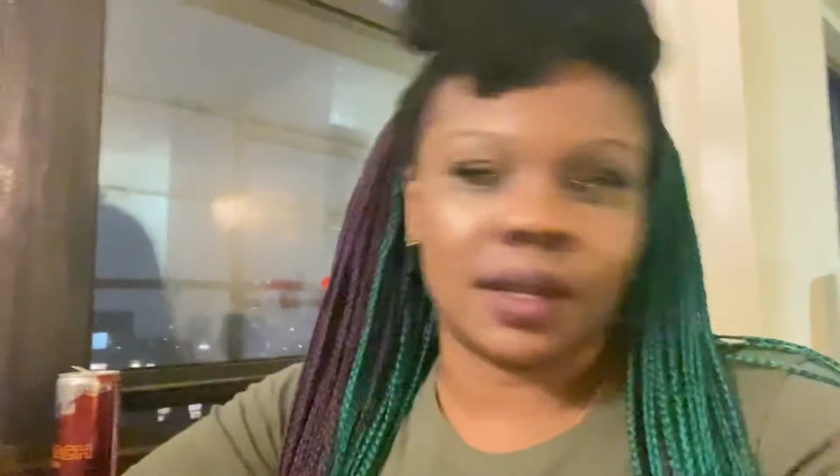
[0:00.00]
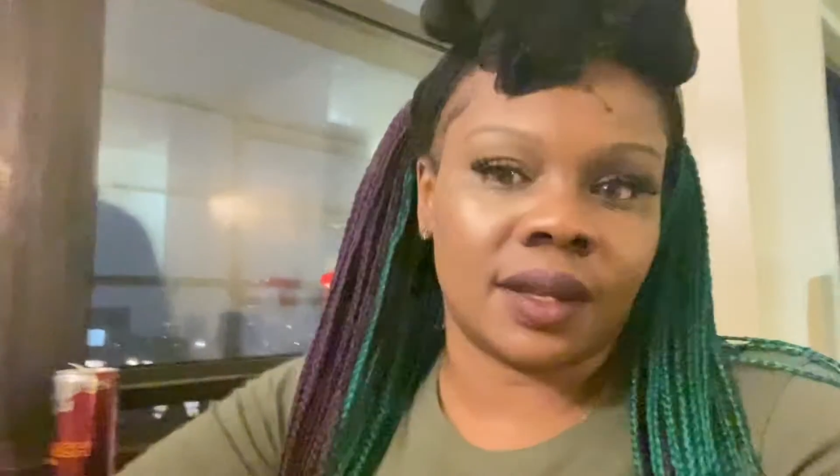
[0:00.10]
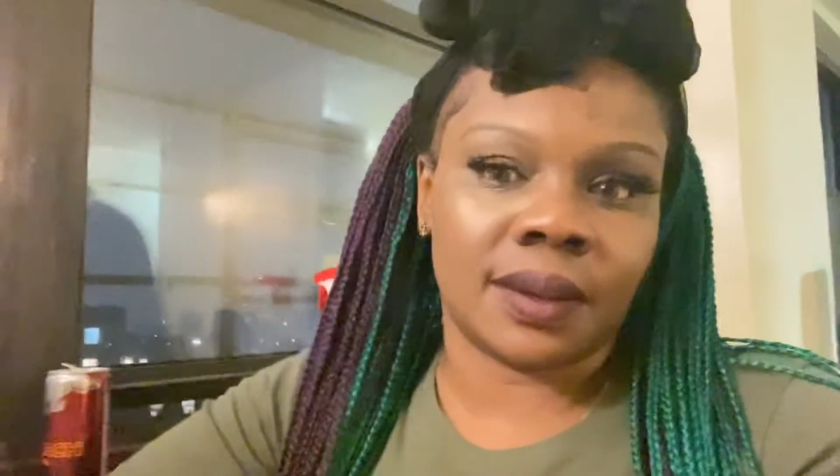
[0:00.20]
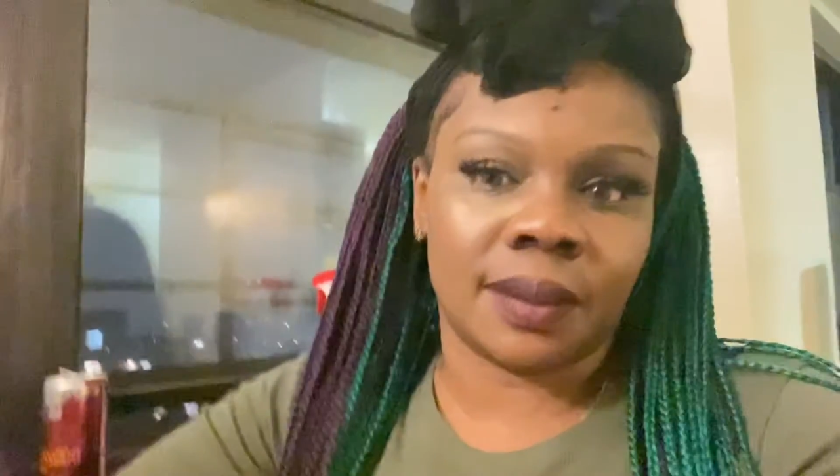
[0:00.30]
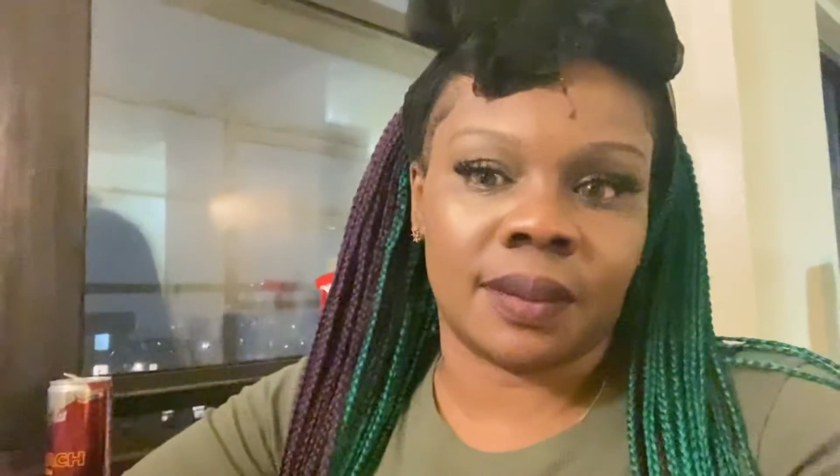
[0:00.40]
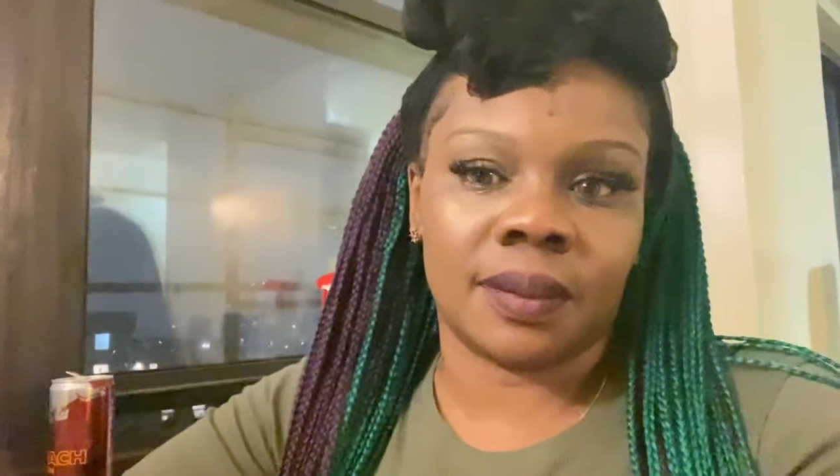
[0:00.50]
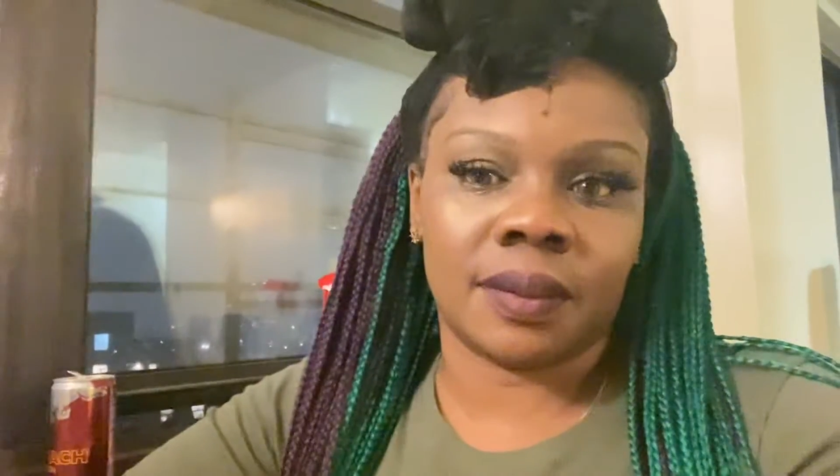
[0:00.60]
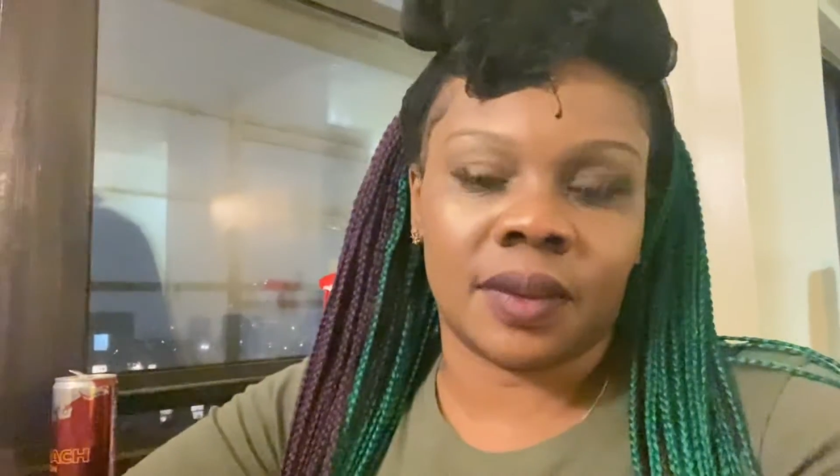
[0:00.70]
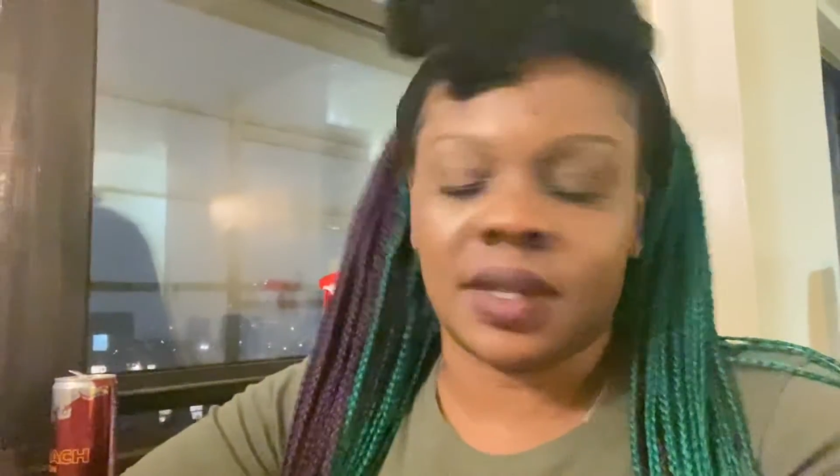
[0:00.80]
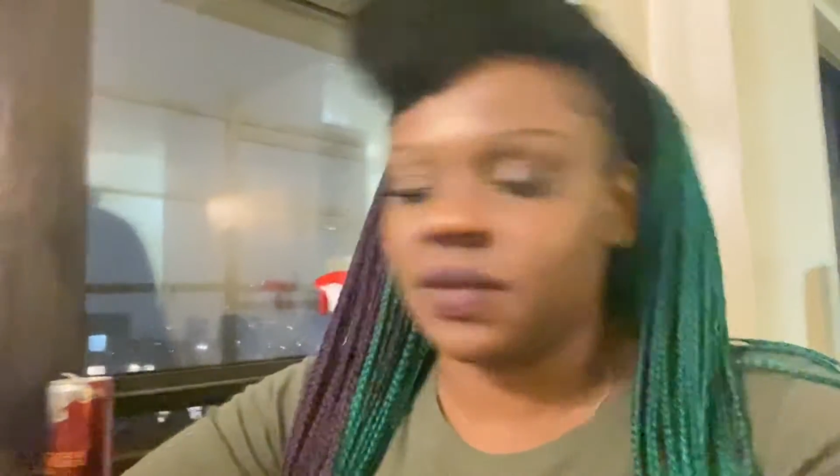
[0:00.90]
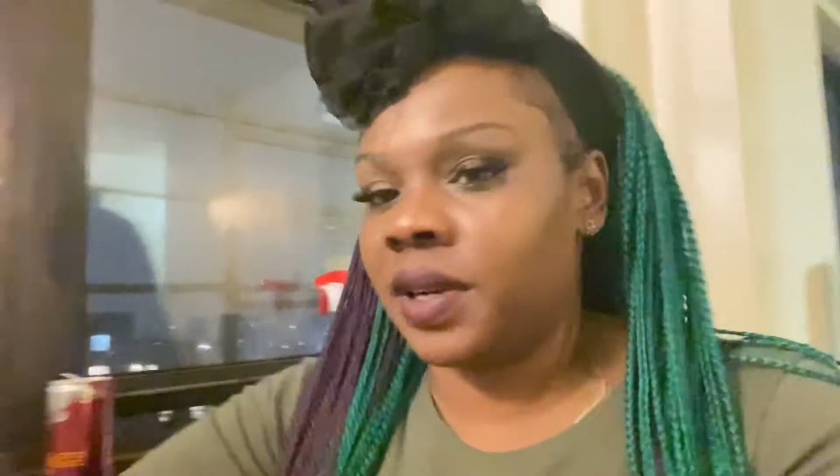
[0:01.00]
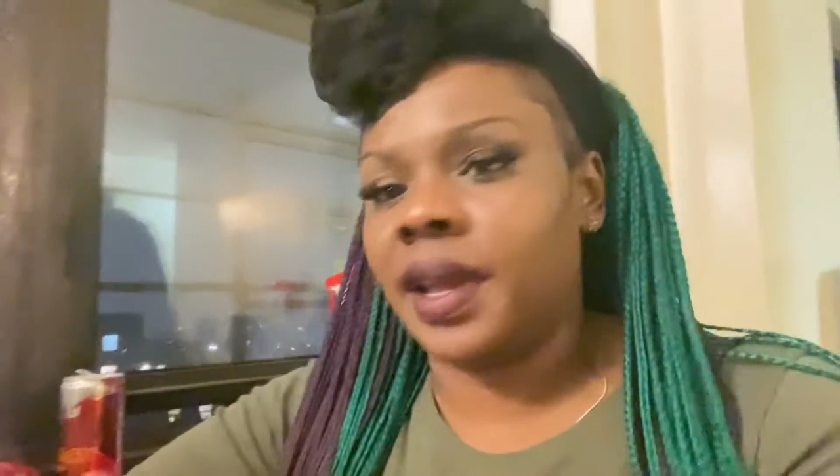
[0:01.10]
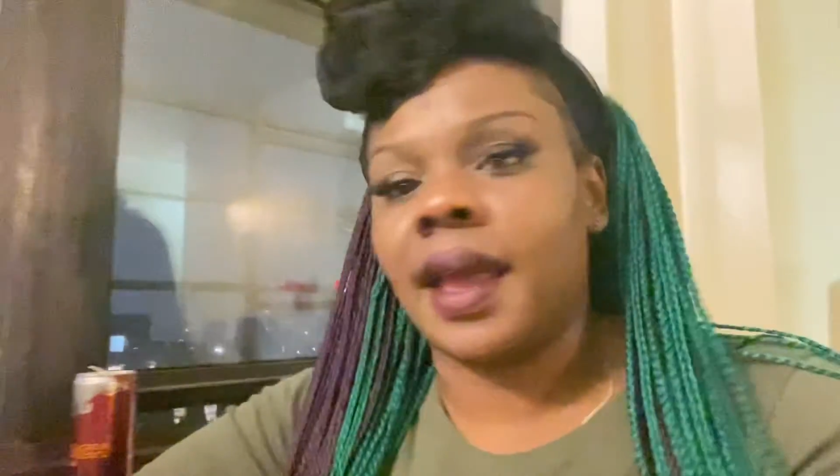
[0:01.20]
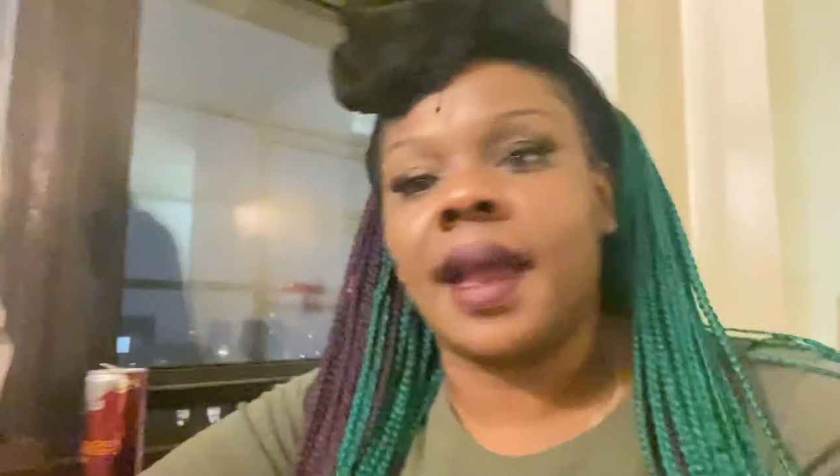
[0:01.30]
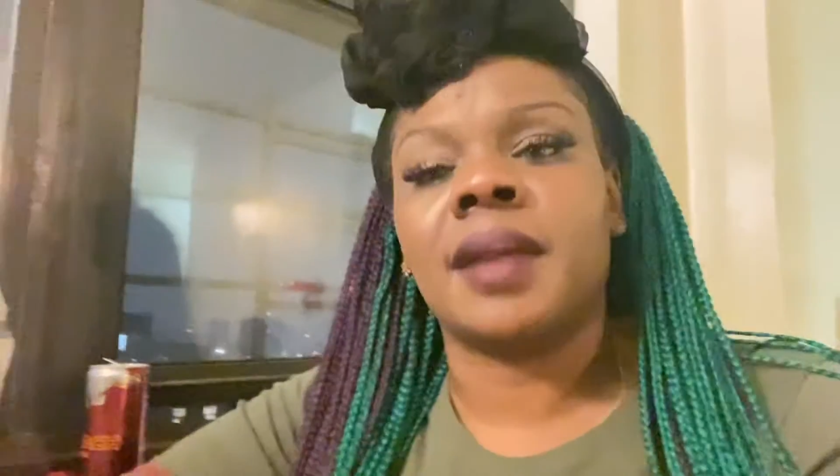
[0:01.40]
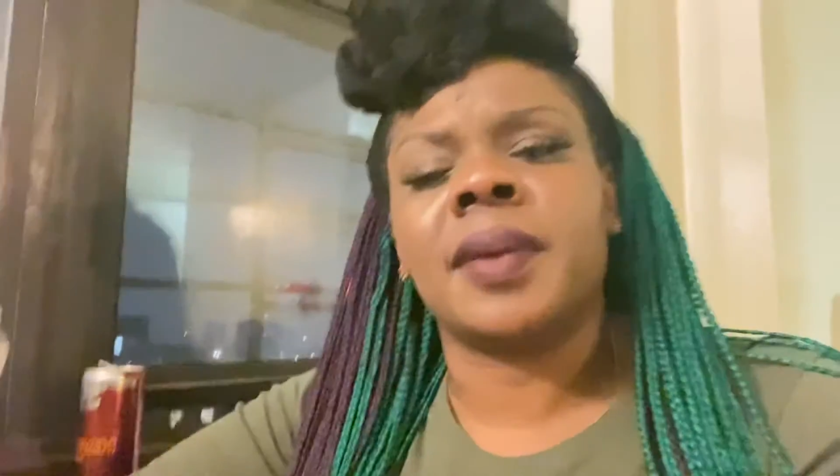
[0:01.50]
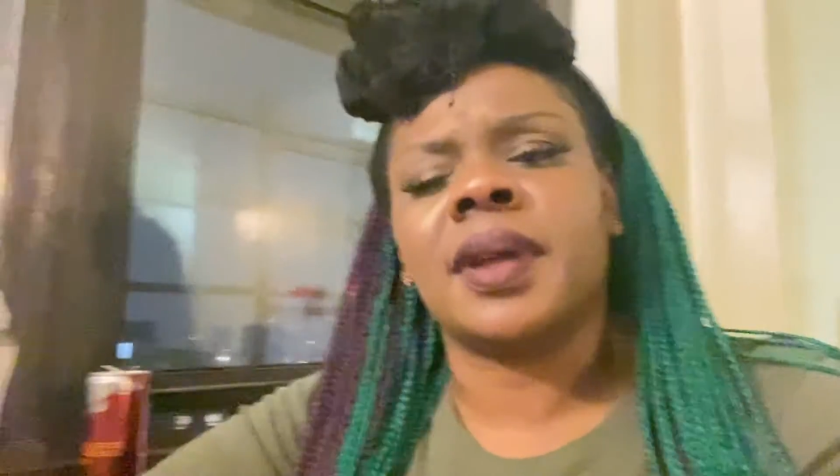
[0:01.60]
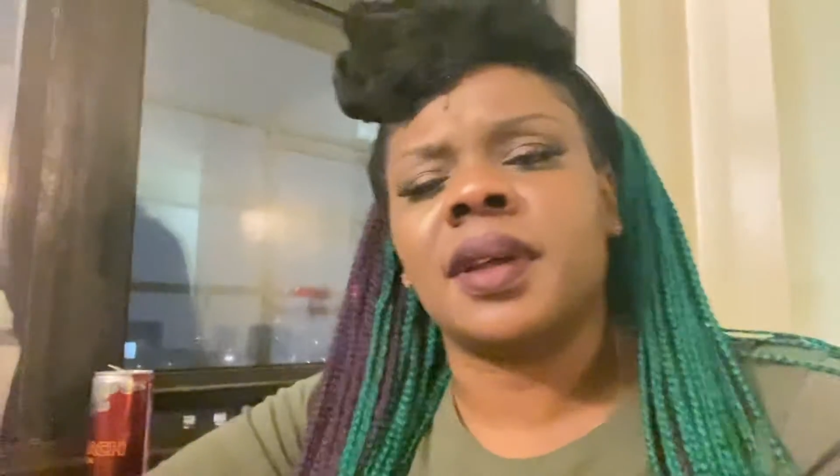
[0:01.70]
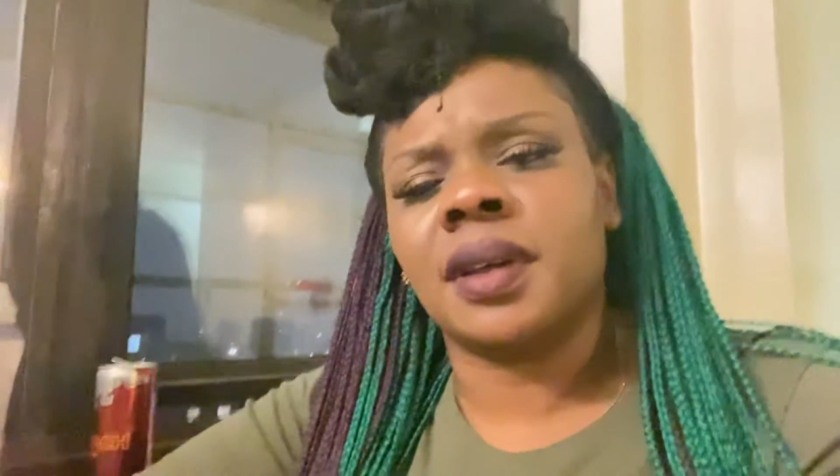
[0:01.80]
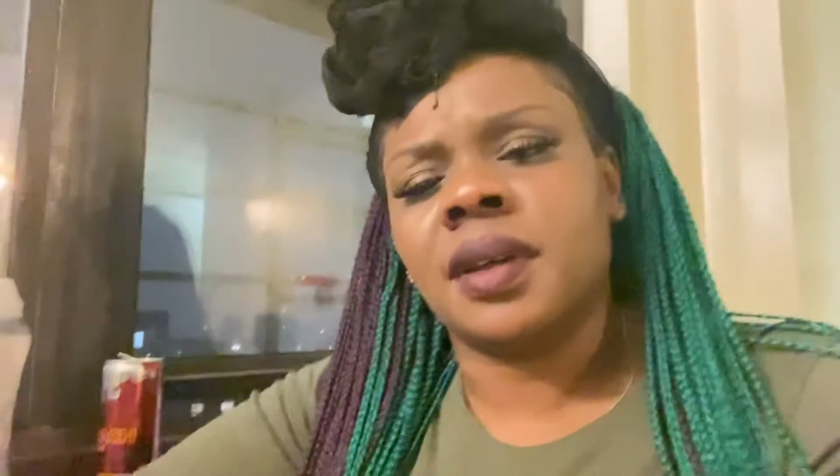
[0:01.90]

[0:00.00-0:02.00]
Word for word: up. He's really adamant